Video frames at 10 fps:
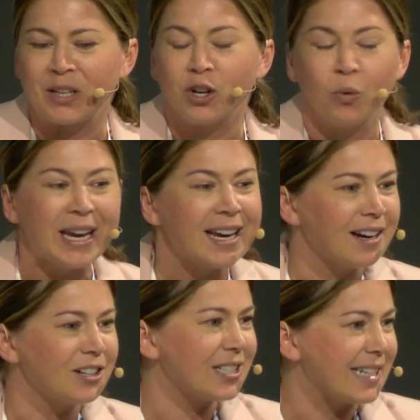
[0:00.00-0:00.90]
you know we
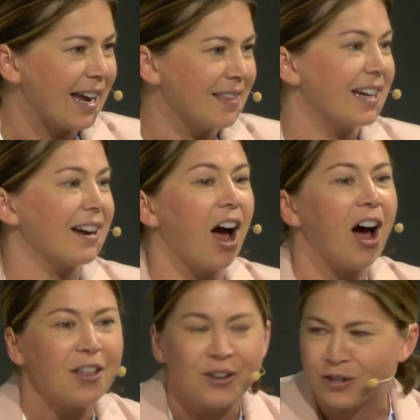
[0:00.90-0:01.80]
can understand that
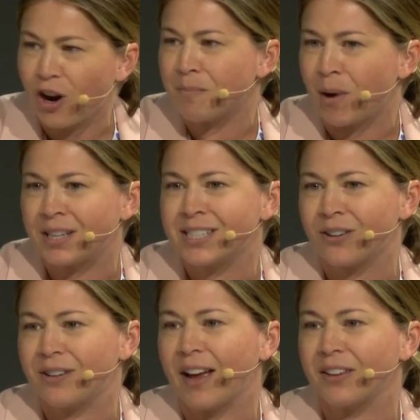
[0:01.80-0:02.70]
other
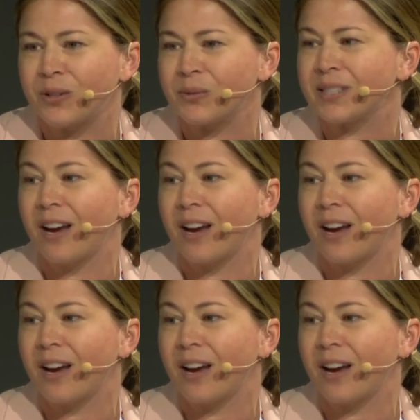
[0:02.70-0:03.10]
non-monetary values